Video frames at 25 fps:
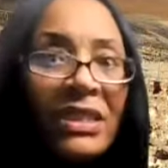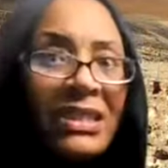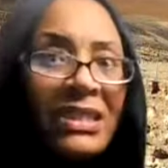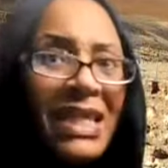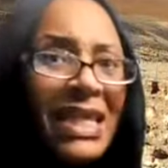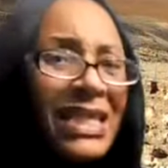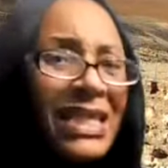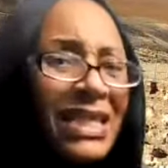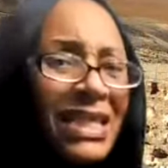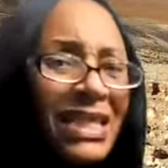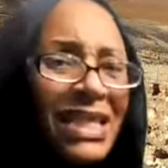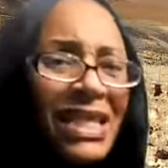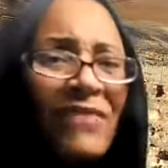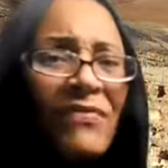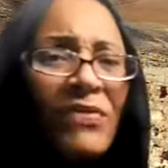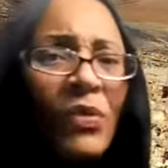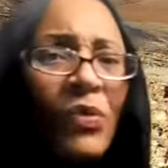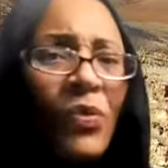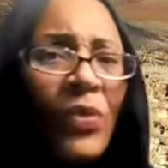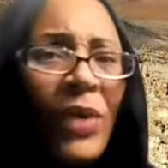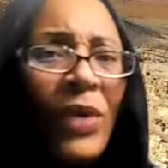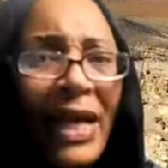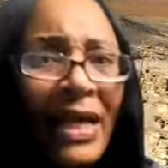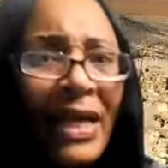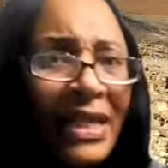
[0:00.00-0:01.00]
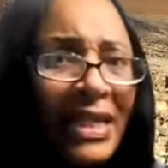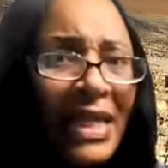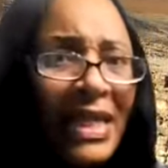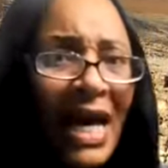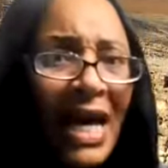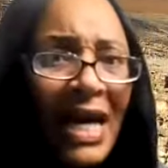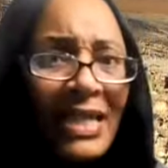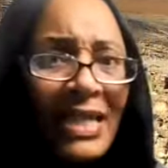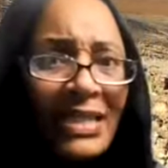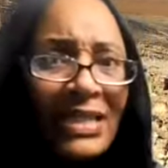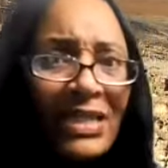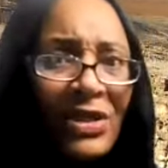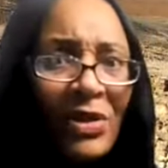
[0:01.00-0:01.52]
that they didn't even
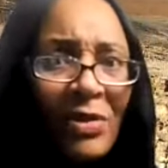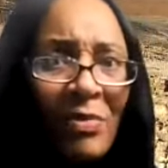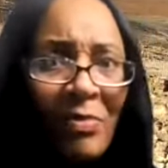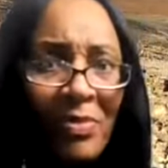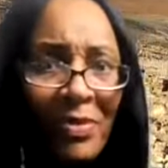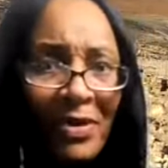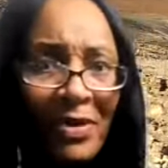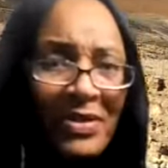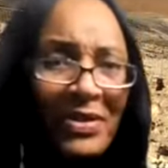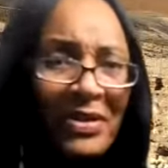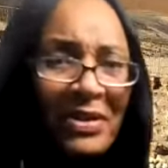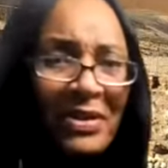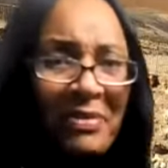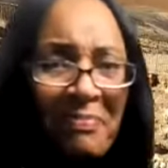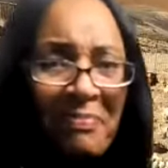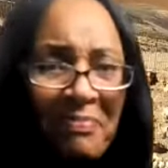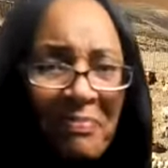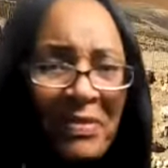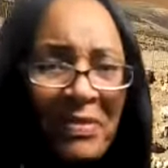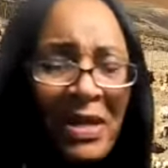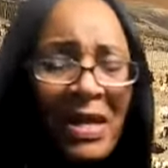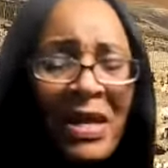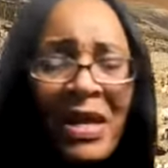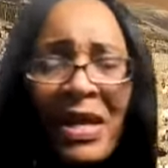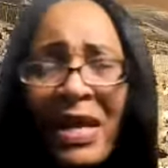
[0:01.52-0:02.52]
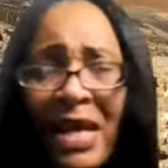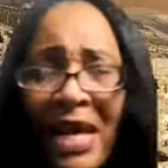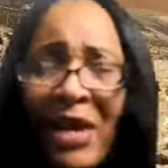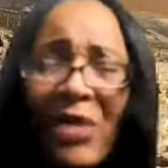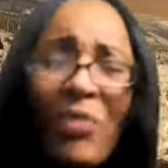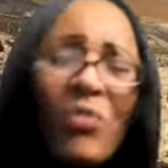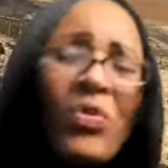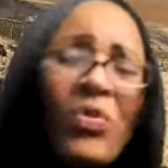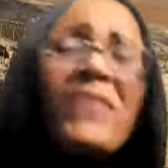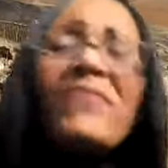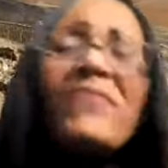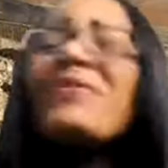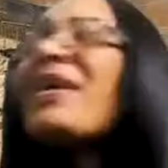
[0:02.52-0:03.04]
recognize their brother.
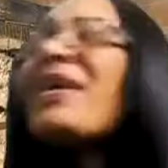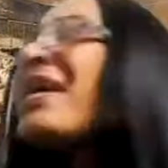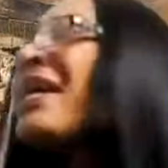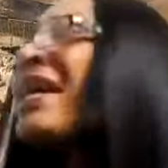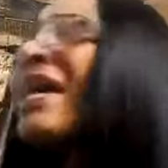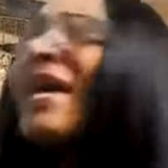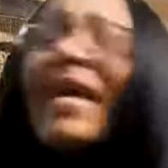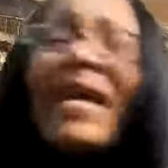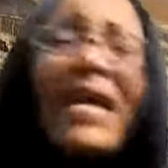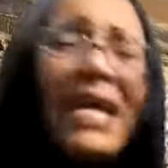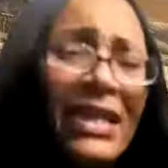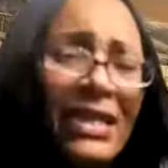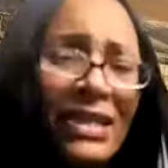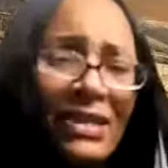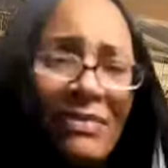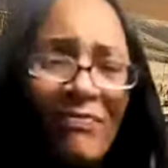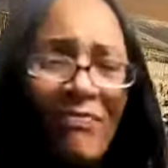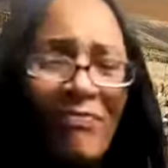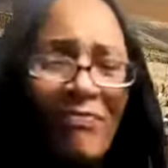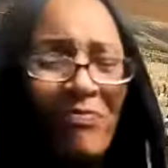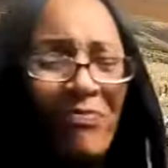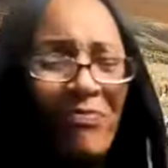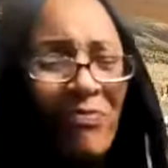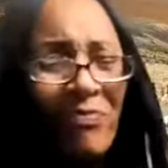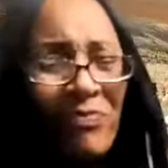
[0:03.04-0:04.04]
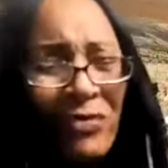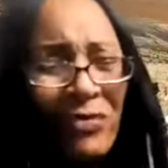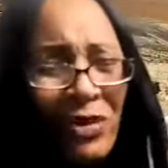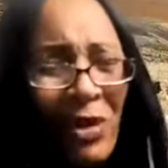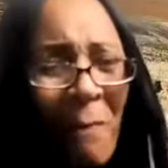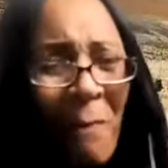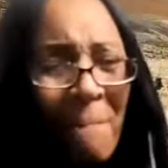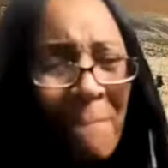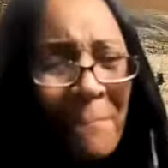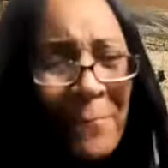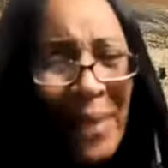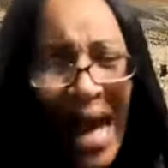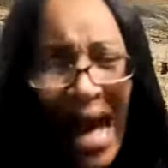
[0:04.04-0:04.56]
And when they had
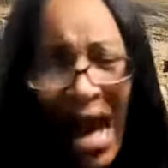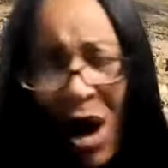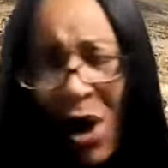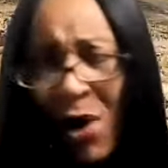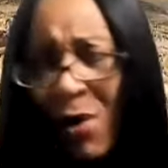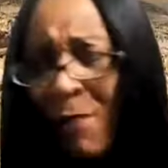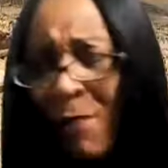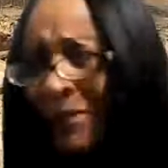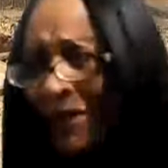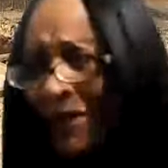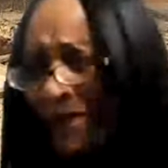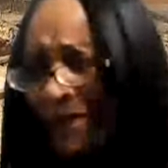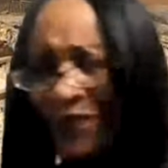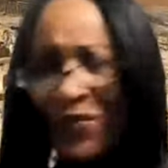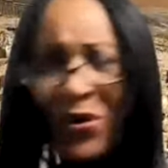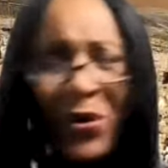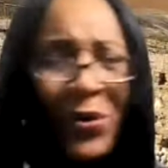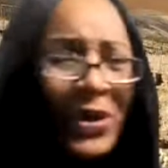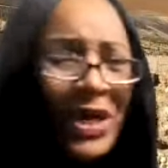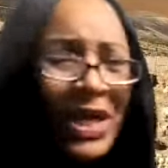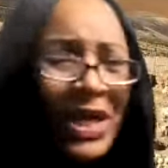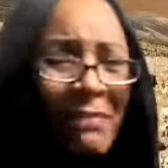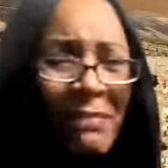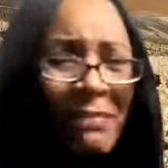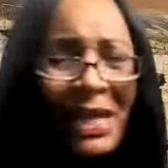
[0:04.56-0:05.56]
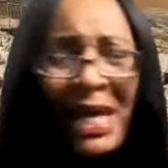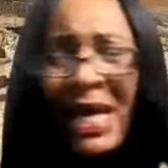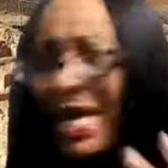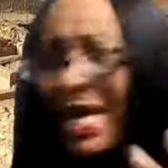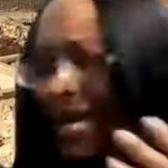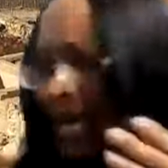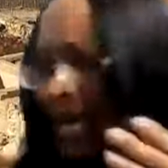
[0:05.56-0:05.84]
to bow before him